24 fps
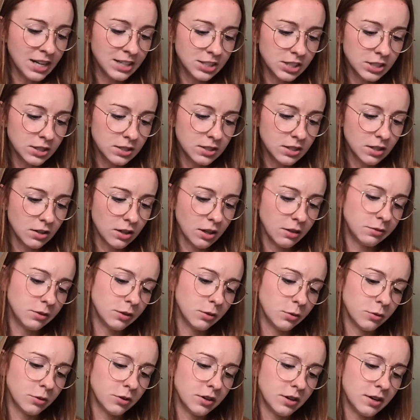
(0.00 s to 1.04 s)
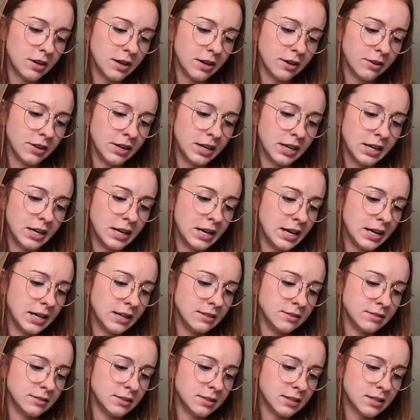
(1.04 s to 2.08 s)
I just love The Ordinary,
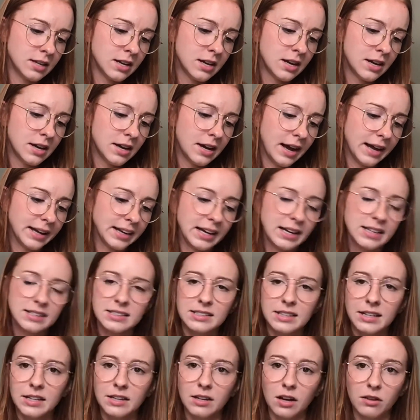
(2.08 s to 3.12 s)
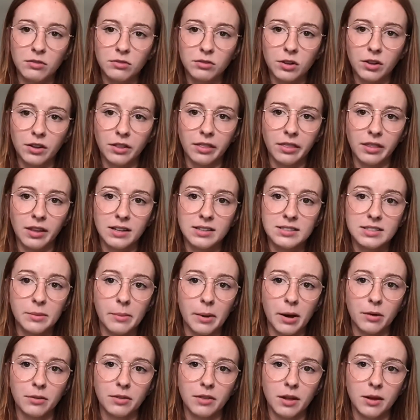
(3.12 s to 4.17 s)
and I can't say enough good things
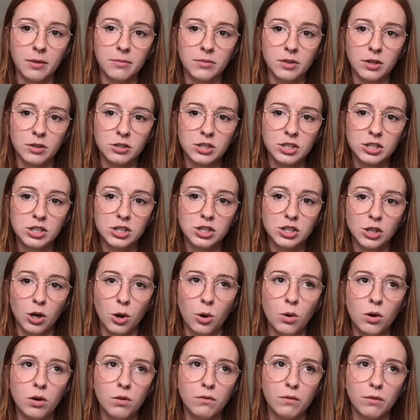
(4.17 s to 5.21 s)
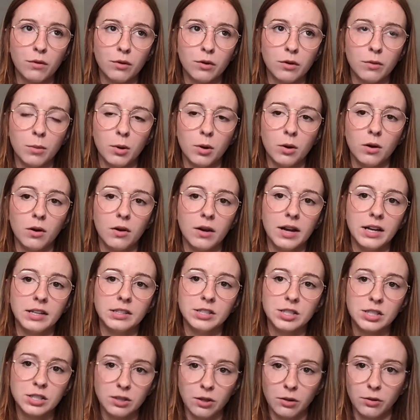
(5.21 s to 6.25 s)
about them. They're just so affordable
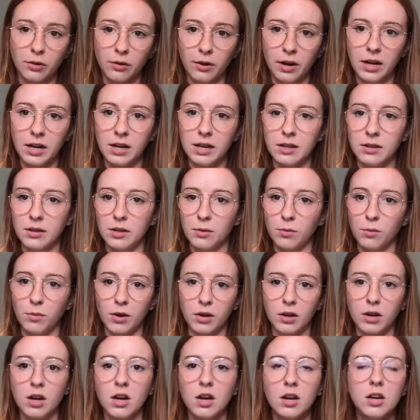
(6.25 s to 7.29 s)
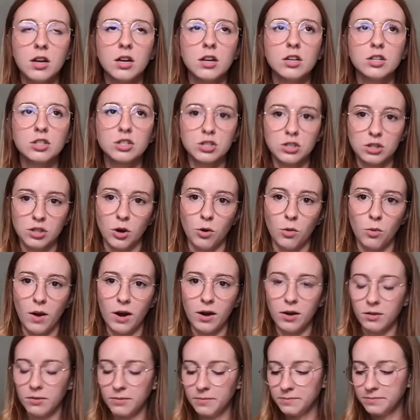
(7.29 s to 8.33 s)
and so great, and they work so
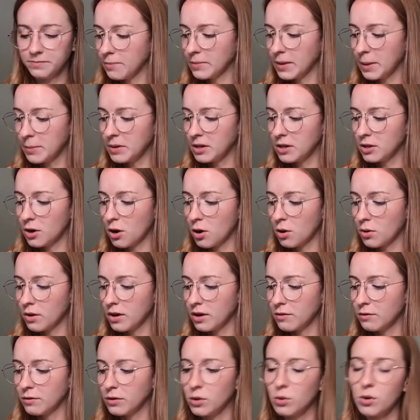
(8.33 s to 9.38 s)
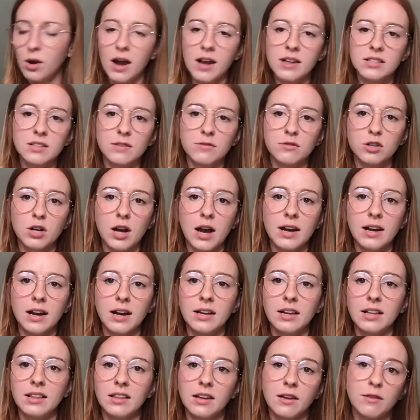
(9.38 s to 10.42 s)
well. Let me know if you guys have tried
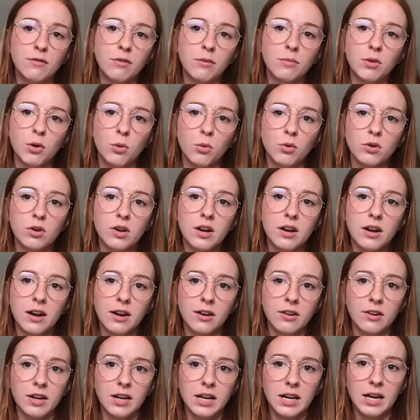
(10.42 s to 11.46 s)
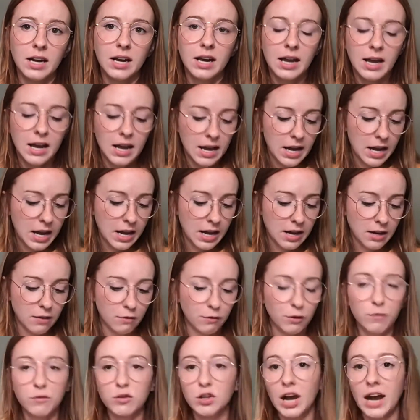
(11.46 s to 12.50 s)
anything from The Ordinary, and
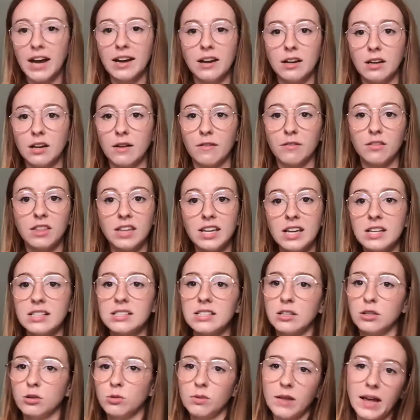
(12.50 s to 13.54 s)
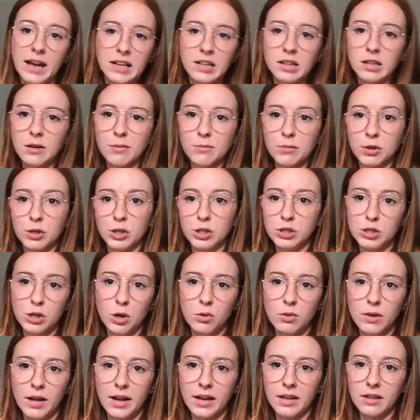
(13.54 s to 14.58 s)
if you've tried any of these and you like them or you
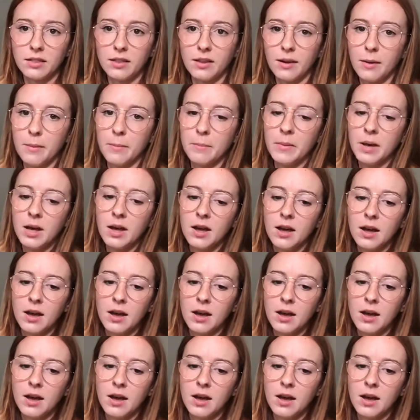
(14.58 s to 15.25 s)
don't like them.